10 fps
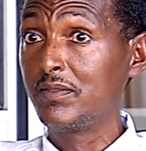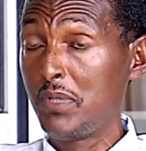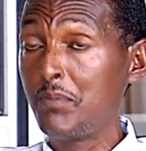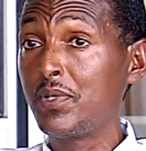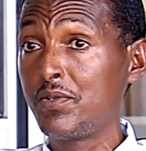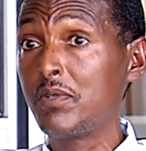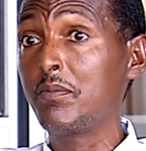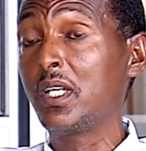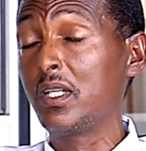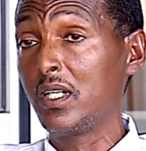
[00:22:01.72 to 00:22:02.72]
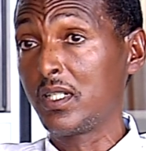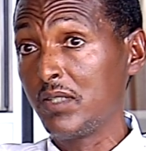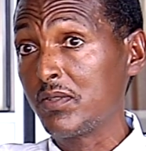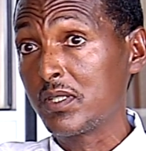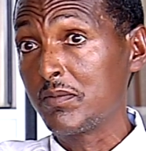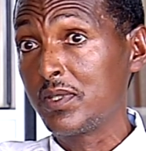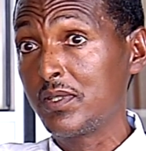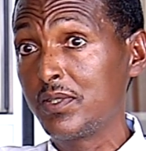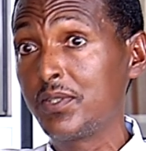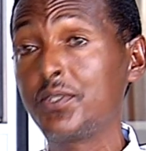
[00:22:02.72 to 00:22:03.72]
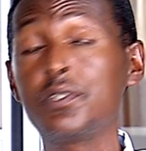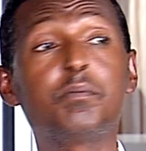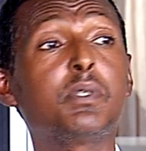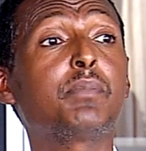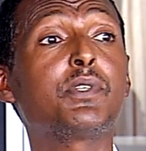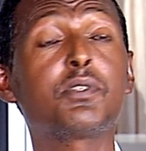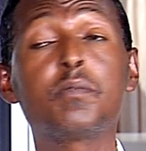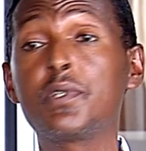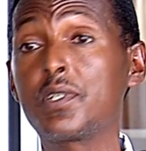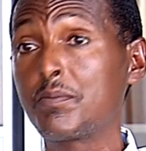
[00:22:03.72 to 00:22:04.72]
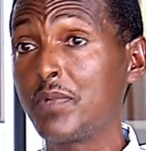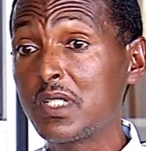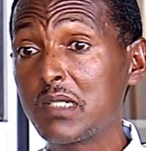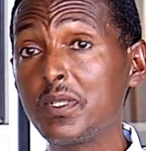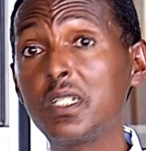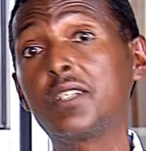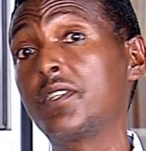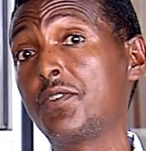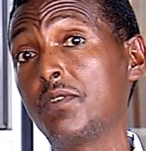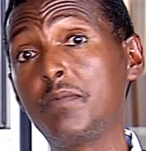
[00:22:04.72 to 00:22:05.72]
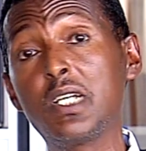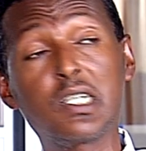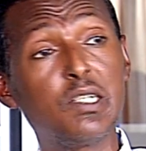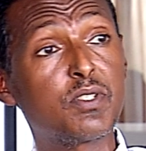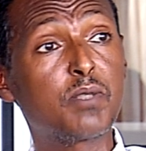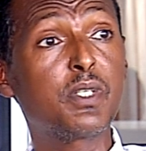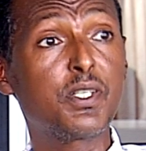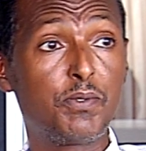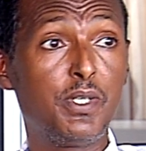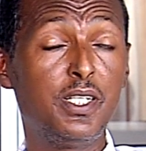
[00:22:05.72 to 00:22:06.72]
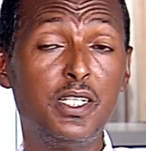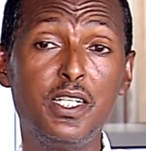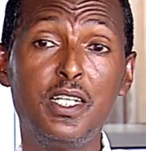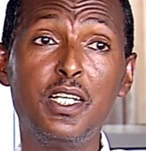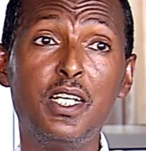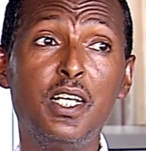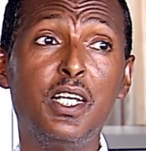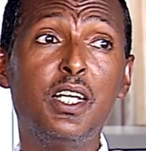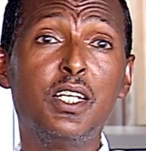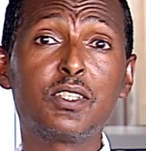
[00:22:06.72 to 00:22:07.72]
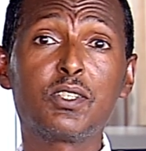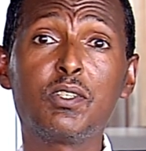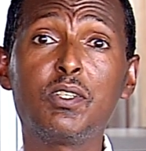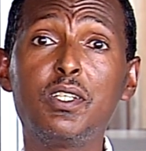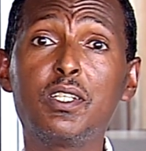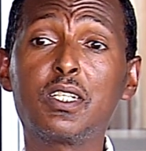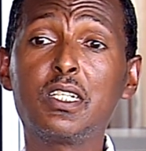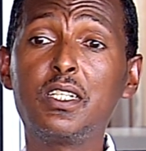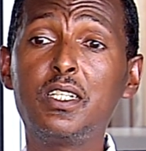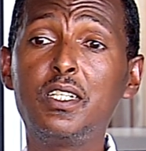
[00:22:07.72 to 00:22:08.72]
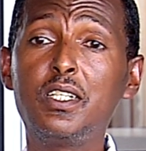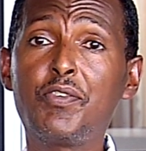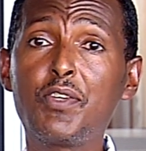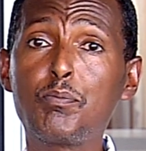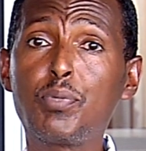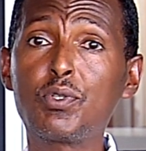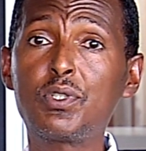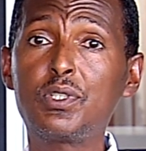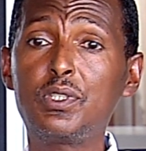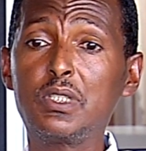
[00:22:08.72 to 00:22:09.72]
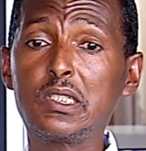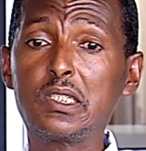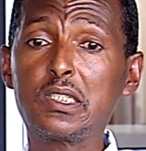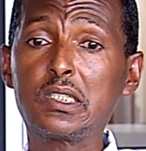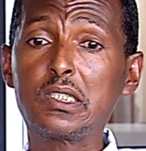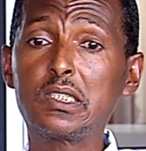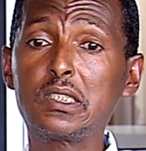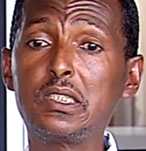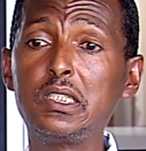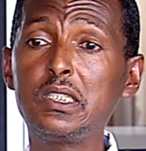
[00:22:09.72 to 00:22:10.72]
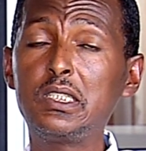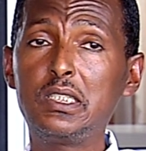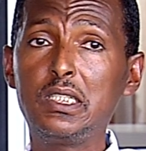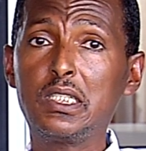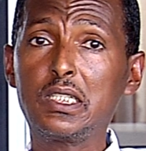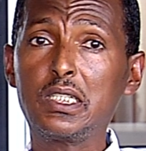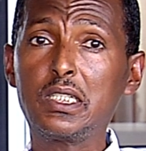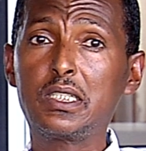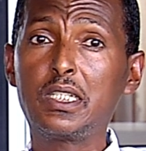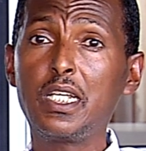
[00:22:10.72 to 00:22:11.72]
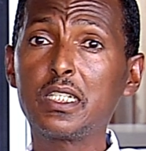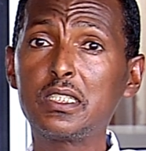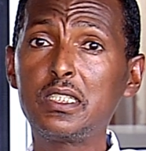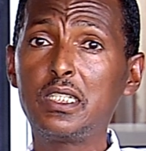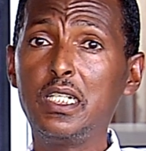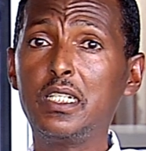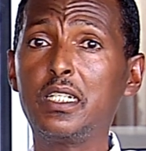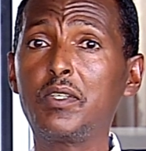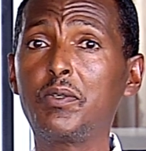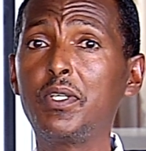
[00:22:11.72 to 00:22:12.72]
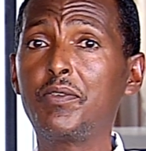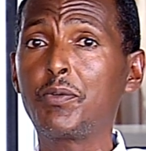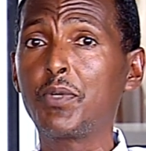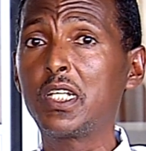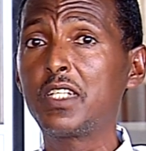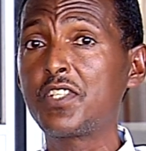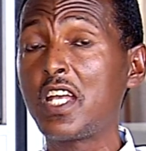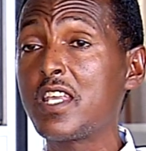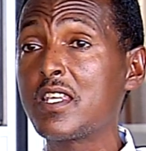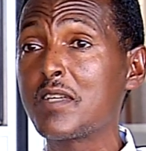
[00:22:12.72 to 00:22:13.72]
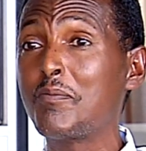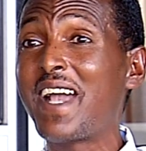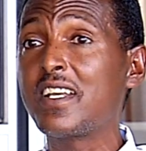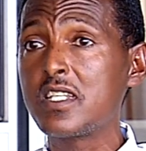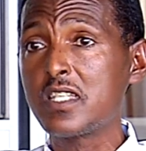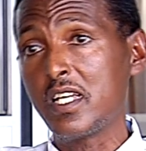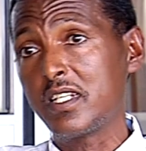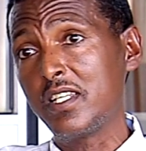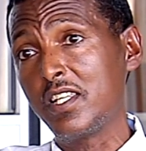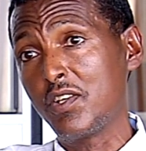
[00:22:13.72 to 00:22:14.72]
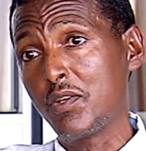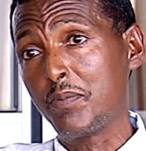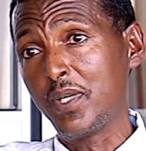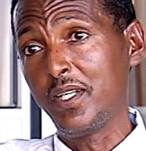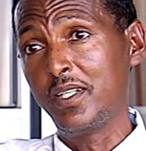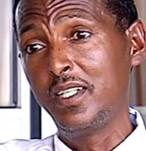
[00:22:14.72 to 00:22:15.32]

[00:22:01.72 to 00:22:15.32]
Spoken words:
People should be accountable. People should be responsible and they should be accountable as well. So if we put these things and if we change the mindset in Ethiopia,